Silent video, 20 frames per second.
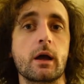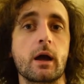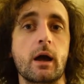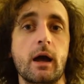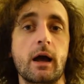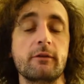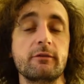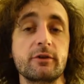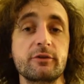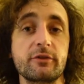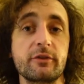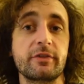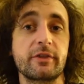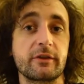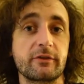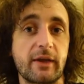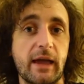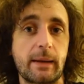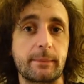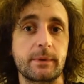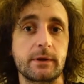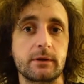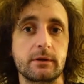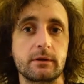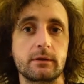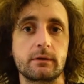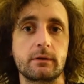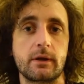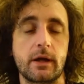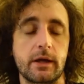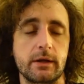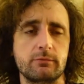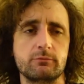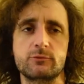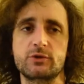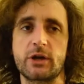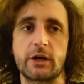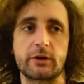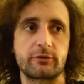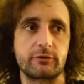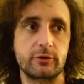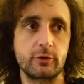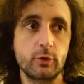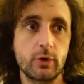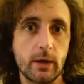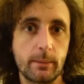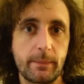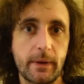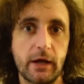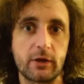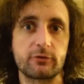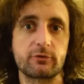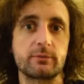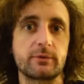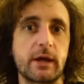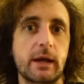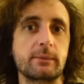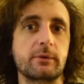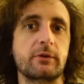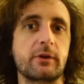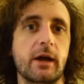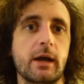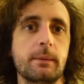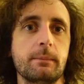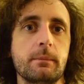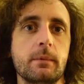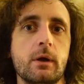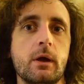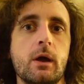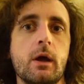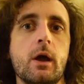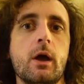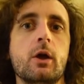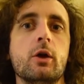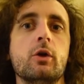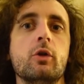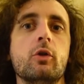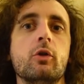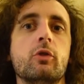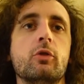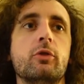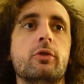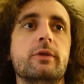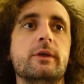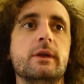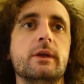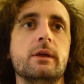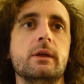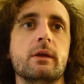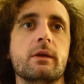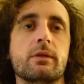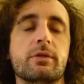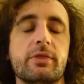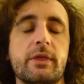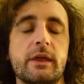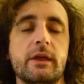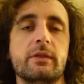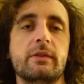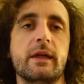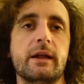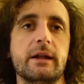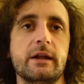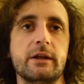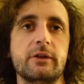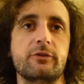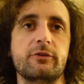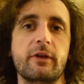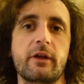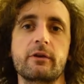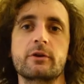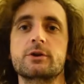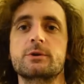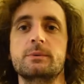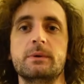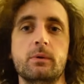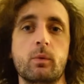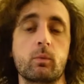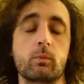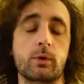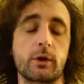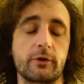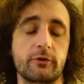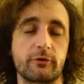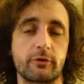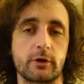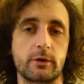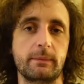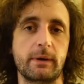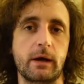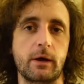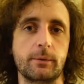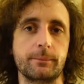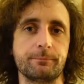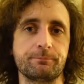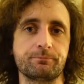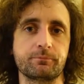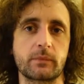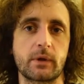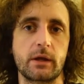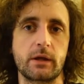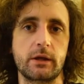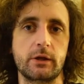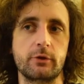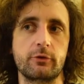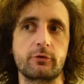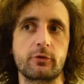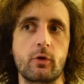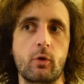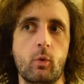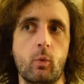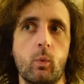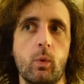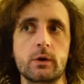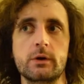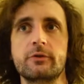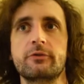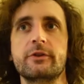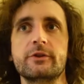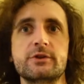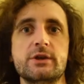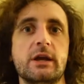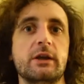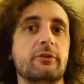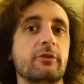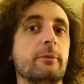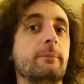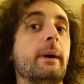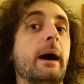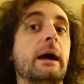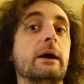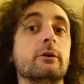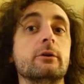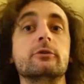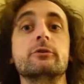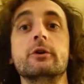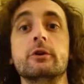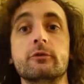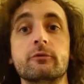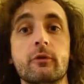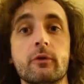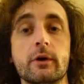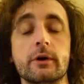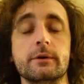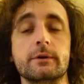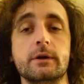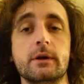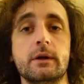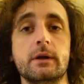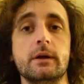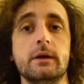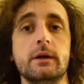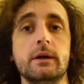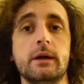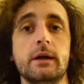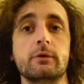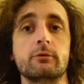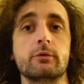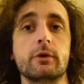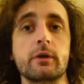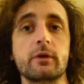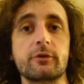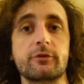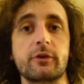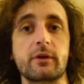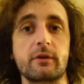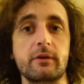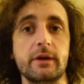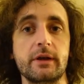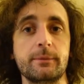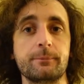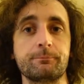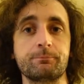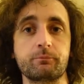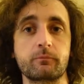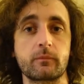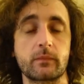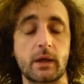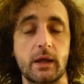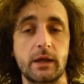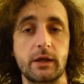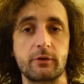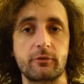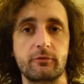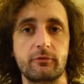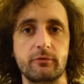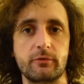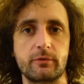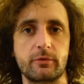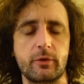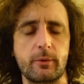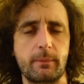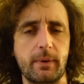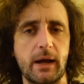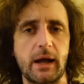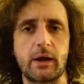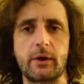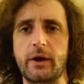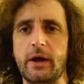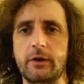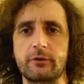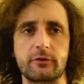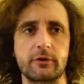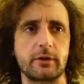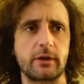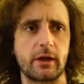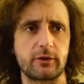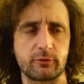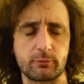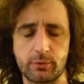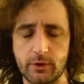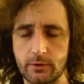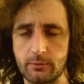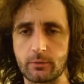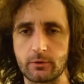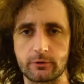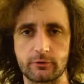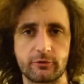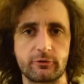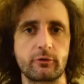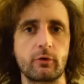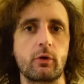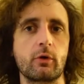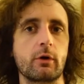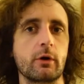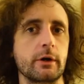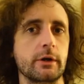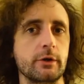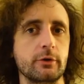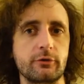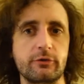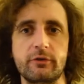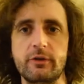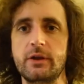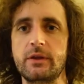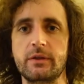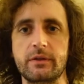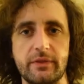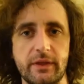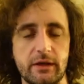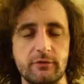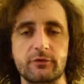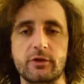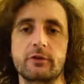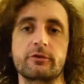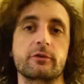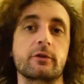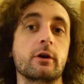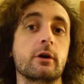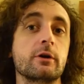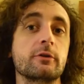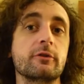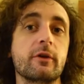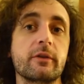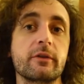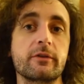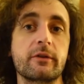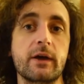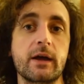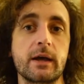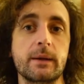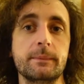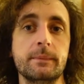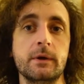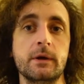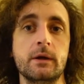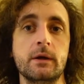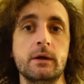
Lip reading: Obviously, things happen and checks do get bounced from time to time. The thing that a seller should be concerned about is, what is the chance the buyer is good for it? And realistically, if the buyer has a brick and mortar store and you see that they have tons of cards all the time,